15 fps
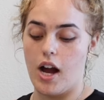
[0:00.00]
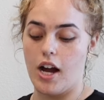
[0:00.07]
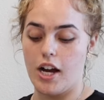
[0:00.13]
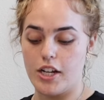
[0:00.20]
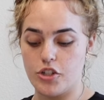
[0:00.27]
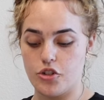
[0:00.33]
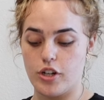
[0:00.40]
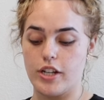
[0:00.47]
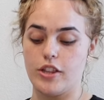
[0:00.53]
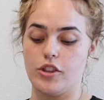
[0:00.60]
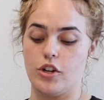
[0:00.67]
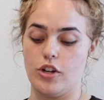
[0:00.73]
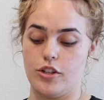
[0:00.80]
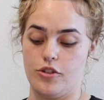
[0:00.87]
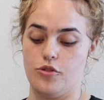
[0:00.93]

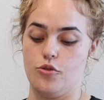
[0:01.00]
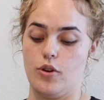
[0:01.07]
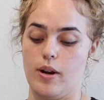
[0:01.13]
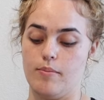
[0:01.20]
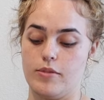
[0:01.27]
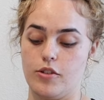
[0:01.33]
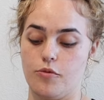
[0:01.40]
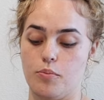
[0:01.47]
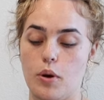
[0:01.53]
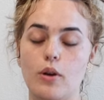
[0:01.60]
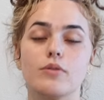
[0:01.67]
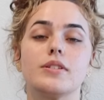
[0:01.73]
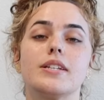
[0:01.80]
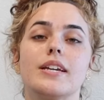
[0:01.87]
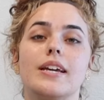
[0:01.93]
132 grams of
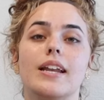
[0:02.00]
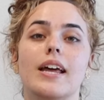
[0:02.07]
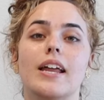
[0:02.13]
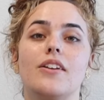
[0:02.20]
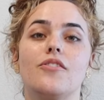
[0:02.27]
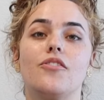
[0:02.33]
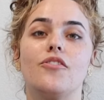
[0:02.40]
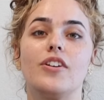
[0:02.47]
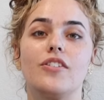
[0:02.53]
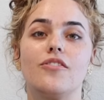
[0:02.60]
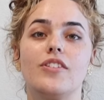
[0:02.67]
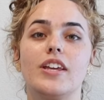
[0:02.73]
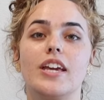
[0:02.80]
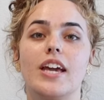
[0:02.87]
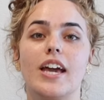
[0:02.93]
protein, and
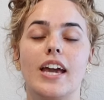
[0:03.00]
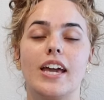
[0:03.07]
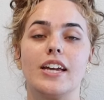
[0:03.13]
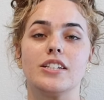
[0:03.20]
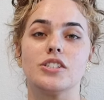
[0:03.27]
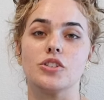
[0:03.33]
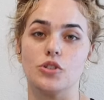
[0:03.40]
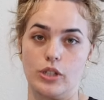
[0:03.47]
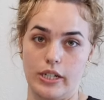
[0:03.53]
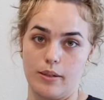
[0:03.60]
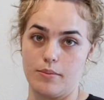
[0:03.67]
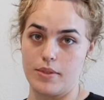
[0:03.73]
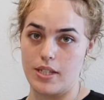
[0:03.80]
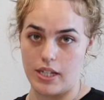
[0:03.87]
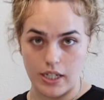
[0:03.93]
58
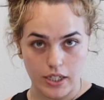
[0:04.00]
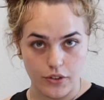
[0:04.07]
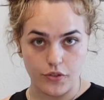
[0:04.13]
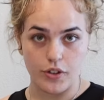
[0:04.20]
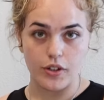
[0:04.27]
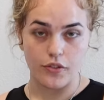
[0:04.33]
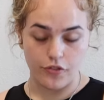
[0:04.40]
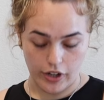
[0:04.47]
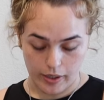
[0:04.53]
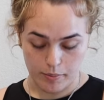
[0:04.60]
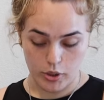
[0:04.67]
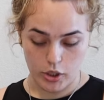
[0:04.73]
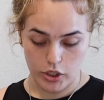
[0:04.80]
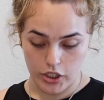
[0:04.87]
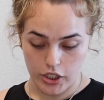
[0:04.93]
grams of
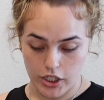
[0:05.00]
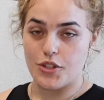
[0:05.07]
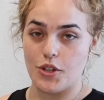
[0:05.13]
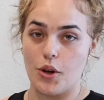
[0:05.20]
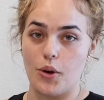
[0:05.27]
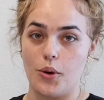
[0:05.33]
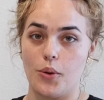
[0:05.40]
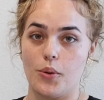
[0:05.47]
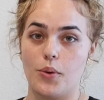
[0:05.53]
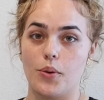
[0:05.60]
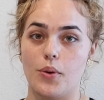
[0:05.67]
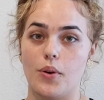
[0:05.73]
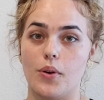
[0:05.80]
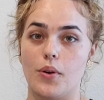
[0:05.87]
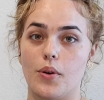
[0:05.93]
fiber.
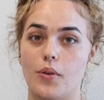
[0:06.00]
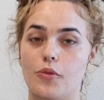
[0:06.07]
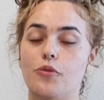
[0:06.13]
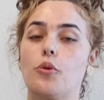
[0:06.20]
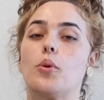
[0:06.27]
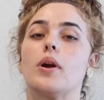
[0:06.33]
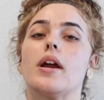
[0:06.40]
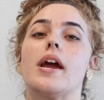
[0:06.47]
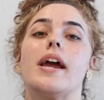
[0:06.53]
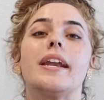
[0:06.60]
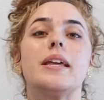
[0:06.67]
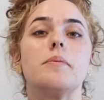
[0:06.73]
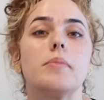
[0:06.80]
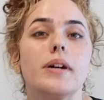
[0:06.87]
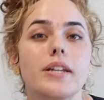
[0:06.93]
So for
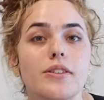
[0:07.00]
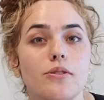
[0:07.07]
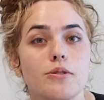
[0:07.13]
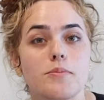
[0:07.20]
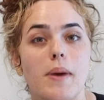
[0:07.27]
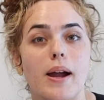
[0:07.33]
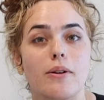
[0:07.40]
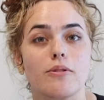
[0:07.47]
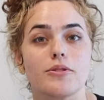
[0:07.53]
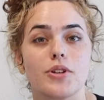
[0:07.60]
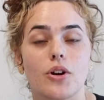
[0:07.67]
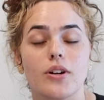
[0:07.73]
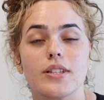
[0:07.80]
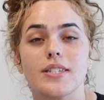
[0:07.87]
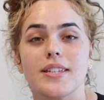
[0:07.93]
anybody, those macros
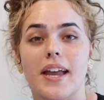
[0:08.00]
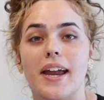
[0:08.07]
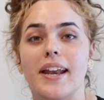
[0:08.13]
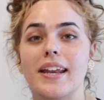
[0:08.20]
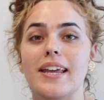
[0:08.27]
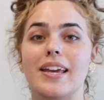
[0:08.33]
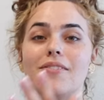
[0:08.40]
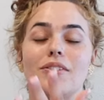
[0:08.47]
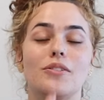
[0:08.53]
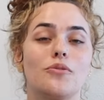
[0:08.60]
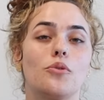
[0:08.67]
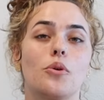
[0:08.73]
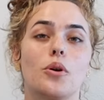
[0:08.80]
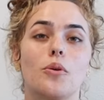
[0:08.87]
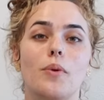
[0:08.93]
are insane, even
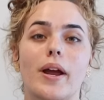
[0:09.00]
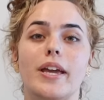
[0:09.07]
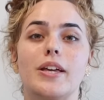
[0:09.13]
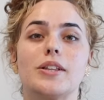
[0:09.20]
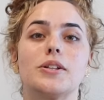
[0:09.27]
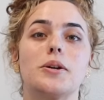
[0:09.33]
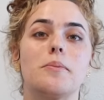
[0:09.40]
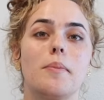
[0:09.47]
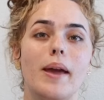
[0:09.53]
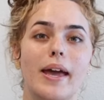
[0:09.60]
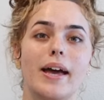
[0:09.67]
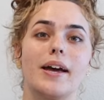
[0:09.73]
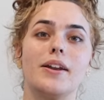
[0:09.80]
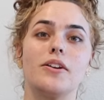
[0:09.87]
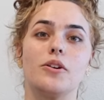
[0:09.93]
for a regular
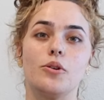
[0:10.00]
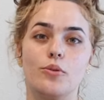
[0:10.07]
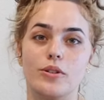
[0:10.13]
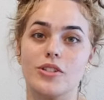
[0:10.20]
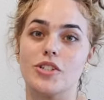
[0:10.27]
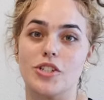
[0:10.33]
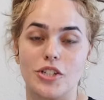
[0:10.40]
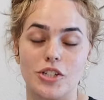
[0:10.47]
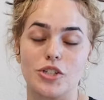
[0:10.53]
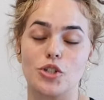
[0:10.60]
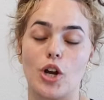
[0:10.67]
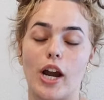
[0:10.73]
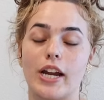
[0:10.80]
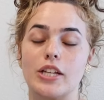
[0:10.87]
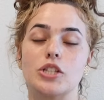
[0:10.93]
man who is just
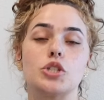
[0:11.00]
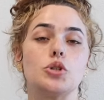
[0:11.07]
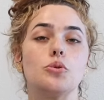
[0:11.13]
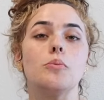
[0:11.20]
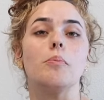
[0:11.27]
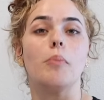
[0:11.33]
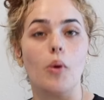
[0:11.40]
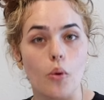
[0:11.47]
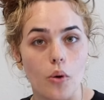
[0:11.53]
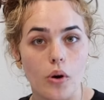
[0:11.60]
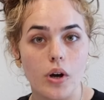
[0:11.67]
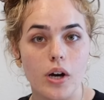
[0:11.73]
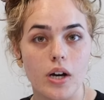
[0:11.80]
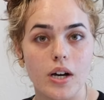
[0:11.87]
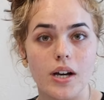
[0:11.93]
trying to
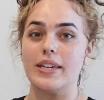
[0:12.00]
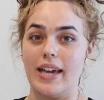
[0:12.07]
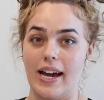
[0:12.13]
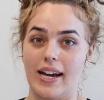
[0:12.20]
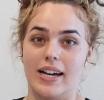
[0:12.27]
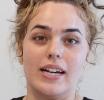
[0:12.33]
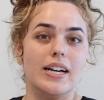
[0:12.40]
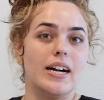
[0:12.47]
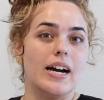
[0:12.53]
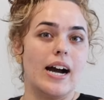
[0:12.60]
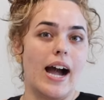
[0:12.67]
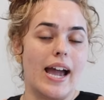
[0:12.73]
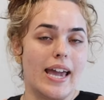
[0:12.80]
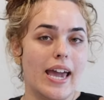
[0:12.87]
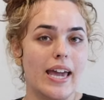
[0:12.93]
bulk. Yeah,
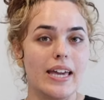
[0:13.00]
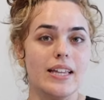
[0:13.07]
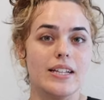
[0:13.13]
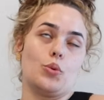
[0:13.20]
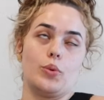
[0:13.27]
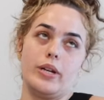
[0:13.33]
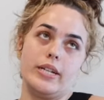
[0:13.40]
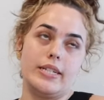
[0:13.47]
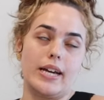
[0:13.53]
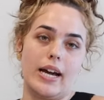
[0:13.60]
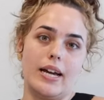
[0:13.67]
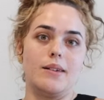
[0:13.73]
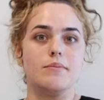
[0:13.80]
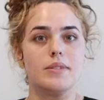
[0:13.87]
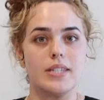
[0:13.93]
I ate three
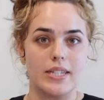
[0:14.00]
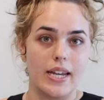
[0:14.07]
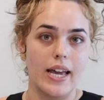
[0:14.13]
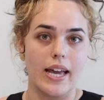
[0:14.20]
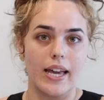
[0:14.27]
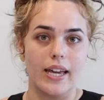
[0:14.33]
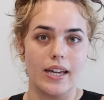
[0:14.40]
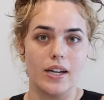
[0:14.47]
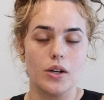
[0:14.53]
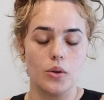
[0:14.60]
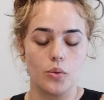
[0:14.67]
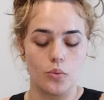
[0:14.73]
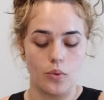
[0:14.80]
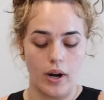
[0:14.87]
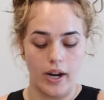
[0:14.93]
times a day,
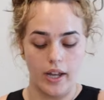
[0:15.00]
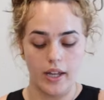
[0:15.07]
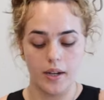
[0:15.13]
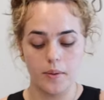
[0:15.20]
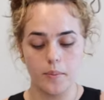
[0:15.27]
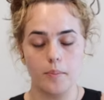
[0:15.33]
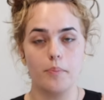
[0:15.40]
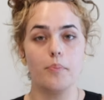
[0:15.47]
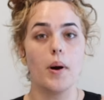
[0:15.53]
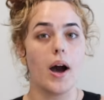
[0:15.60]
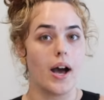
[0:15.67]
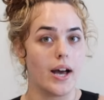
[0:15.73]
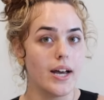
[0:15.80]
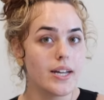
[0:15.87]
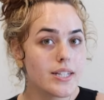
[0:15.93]
right?
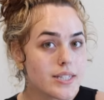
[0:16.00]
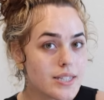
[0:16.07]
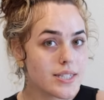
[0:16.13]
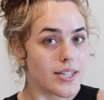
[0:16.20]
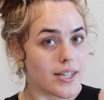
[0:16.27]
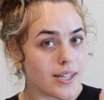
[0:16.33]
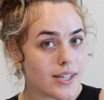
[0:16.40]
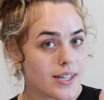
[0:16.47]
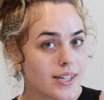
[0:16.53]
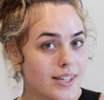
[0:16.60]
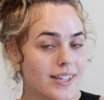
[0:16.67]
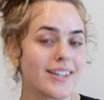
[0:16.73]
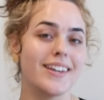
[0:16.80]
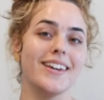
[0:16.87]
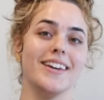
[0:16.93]
But
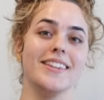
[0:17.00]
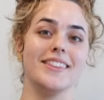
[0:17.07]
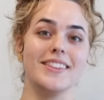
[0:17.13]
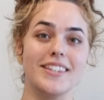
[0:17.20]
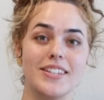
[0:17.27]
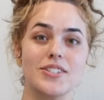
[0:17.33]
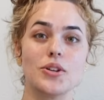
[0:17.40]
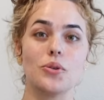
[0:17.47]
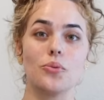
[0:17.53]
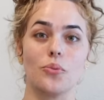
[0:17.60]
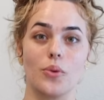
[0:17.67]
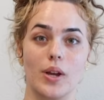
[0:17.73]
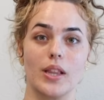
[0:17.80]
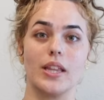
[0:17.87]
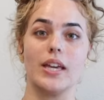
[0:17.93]
these are
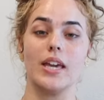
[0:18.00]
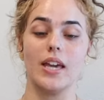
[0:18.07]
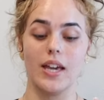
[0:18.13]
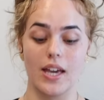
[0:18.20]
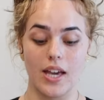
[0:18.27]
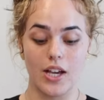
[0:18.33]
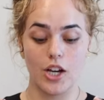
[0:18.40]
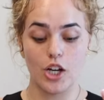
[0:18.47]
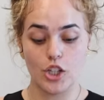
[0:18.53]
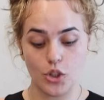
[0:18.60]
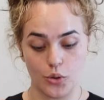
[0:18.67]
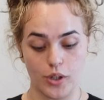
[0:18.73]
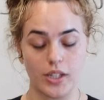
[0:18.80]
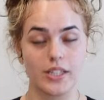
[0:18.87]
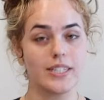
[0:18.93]
really
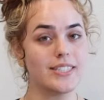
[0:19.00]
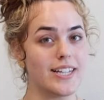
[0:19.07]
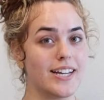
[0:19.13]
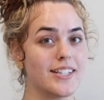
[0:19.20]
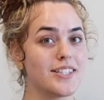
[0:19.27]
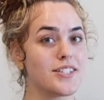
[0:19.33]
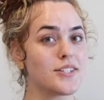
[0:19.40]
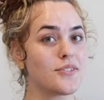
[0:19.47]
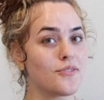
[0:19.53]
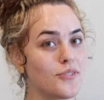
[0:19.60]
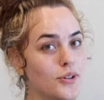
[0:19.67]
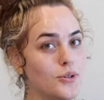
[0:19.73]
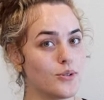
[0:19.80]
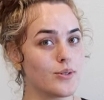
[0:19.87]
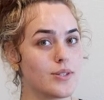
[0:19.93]
calorically dense
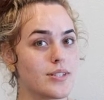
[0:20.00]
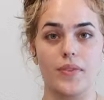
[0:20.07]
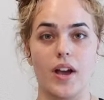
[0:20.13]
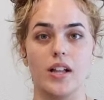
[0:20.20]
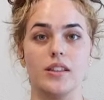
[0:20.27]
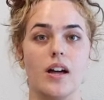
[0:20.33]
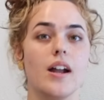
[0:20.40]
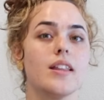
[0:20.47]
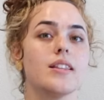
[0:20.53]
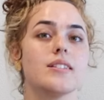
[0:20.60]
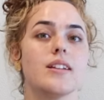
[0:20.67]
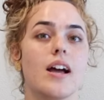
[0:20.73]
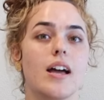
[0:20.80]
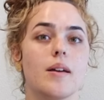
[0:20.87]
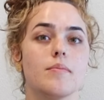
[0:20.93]
foods. A lot of the
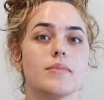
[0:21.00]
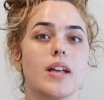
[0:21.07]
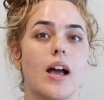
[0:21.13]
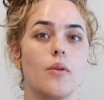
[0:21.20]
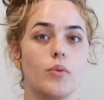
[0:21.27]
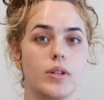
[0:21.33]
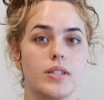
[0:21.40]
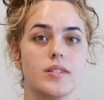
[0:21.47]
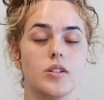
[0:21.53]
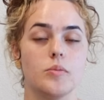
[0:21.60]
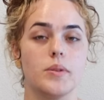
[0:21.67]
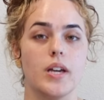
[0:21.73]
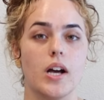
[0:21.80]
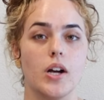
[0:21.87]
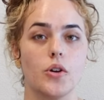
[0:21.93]
times I would still
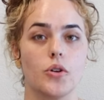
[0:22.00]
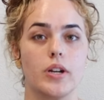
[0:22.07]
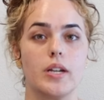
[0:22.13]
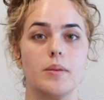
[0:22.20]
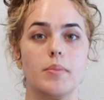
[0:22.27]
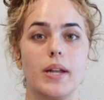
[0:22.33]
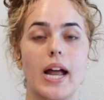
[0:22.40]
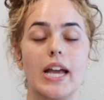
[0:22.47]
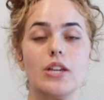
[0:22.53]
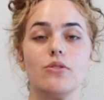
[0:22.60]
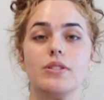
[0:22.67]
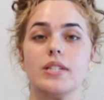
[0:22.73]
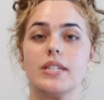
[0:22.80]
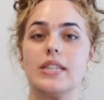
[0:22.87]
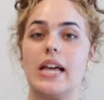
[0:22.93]
be hungry, but I
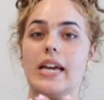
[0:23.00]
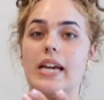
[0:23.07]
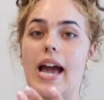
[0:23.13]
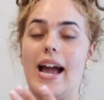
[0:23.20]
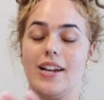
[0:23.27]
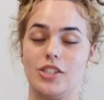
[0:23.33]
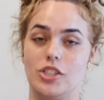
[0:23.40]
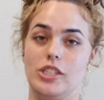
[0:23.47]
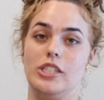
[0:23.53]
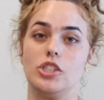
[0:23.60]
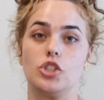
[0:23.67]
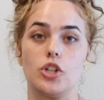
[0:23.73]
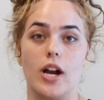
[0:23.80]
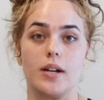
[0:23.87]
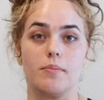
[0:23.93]
used to like actually
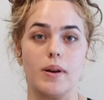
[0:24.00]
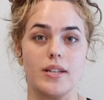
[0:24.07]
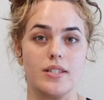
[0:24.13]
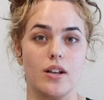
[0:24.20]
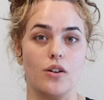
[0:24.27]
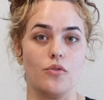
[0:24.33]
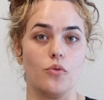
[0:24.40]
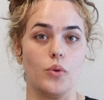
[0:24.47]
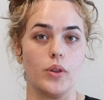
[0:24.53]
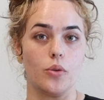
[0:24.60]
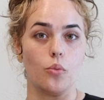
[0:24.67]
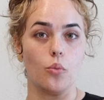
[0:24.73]
distract myself with